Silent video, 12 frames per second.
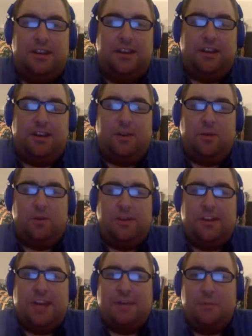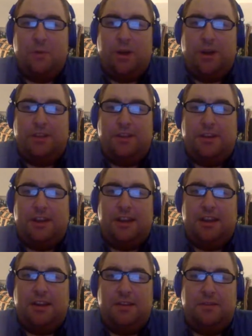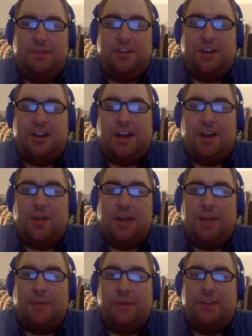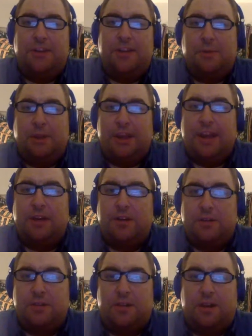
In Oakland, in Chicago, game 1 of the doubleheader.